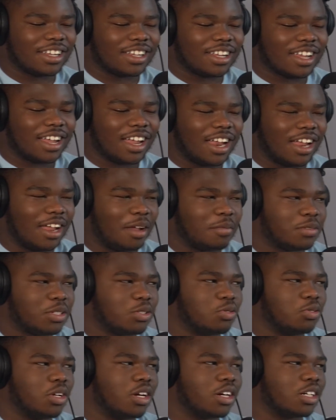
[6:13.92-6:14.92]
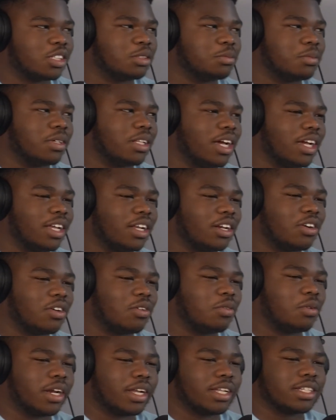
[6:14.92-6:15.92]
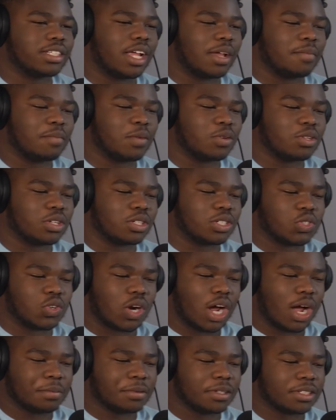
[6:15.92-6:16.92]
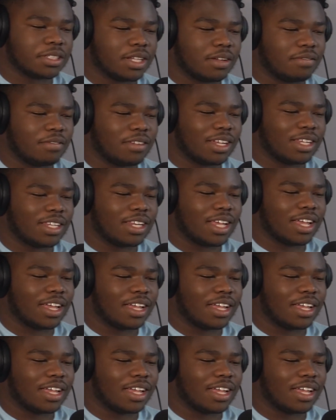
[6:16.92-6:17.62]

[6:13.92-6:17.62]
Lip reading: I'm too young to be like, know what his like music dropped and stuff like that.